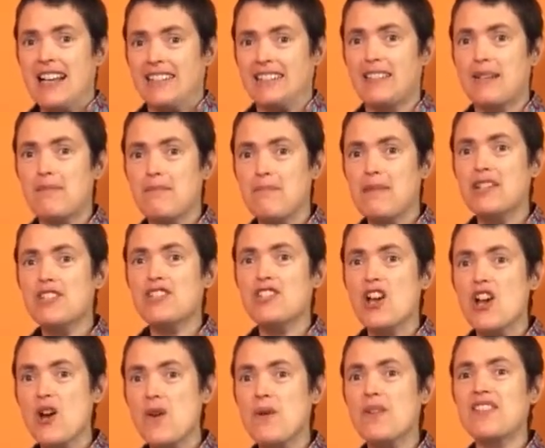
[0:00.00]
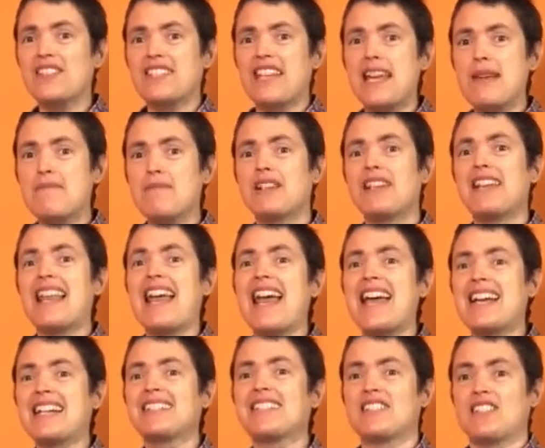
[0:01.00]
Stumped my toe on the table
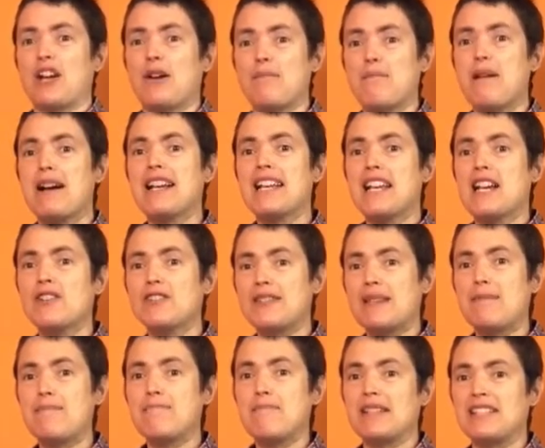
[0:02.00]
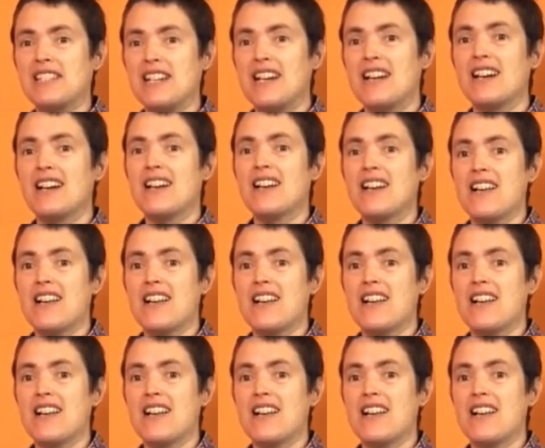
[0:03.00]
leg and stuck my nose in butter.